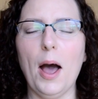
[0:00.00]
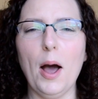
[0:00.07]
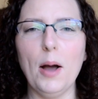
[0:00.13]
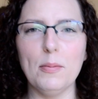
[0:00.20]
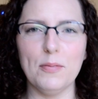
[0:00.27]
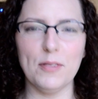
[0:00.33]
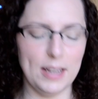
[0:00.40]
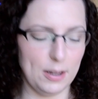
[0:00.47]

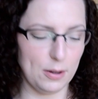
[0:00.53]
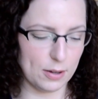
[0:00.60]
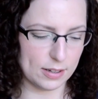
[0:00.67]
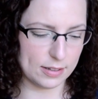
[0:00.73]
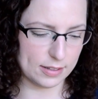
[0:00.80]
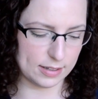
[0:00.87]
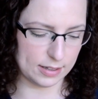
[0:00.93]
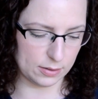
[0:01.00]
Hopefully you
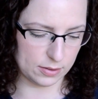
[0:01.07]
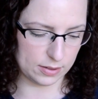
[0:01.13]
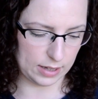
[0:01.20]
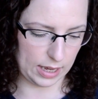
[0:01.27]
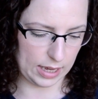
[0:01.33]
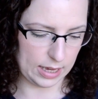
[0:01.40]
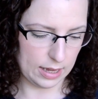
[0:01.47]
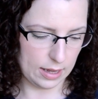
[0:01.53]
can still
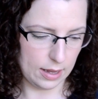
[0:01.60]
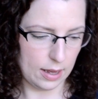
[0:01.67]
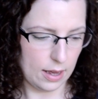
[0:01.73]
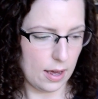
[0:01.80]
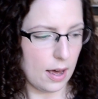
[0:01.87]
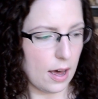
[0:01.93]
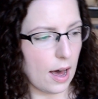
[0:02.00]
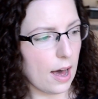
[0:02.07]
see.
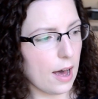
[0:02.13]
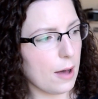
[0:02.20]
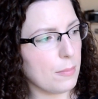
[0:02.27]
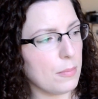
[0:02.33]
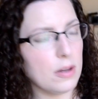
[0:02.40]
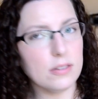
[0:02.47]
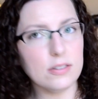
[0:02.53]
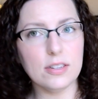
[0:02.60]

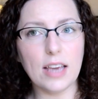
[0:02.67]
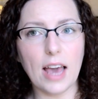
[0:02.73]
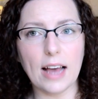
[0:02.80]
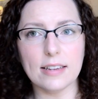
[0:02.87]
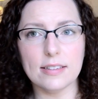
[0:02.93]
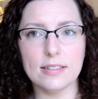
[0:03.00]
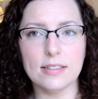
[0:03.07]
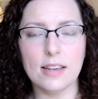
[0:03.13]
So
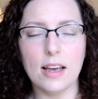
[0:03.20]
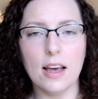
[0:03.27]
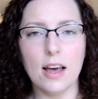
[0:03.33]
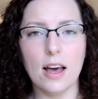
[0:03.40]
yes,